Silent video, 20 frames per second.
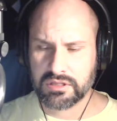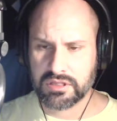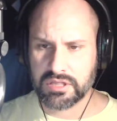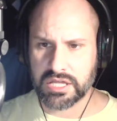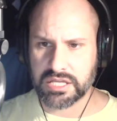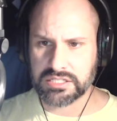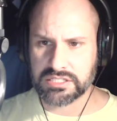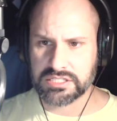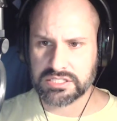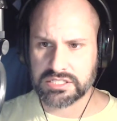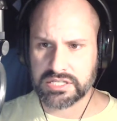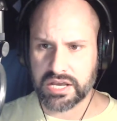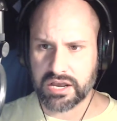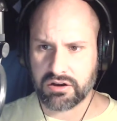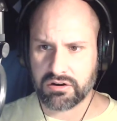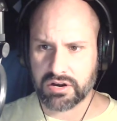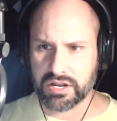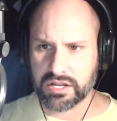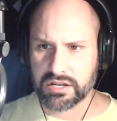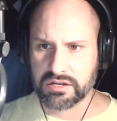Then
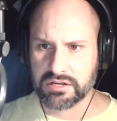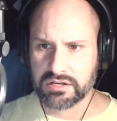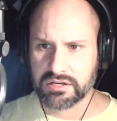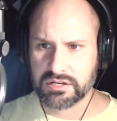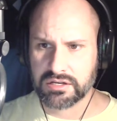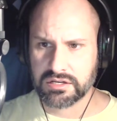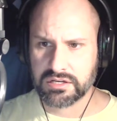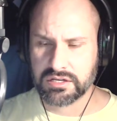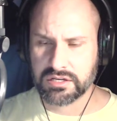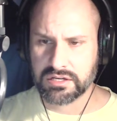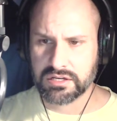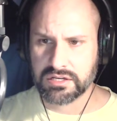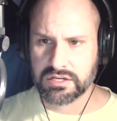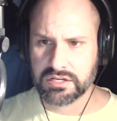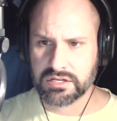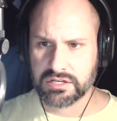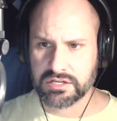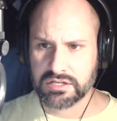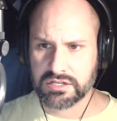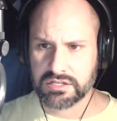staring,
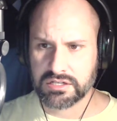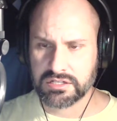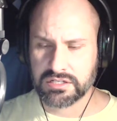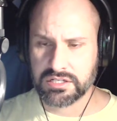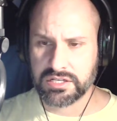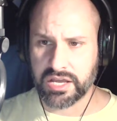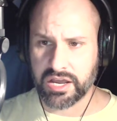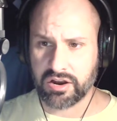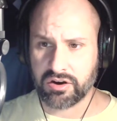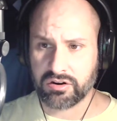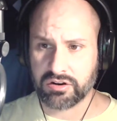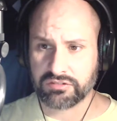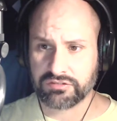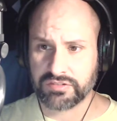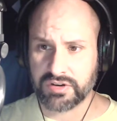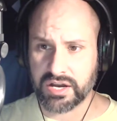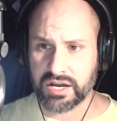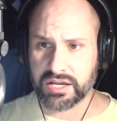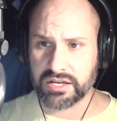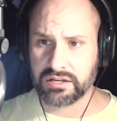
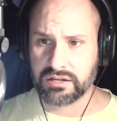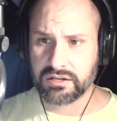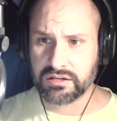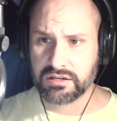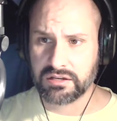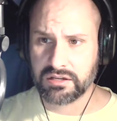terrified,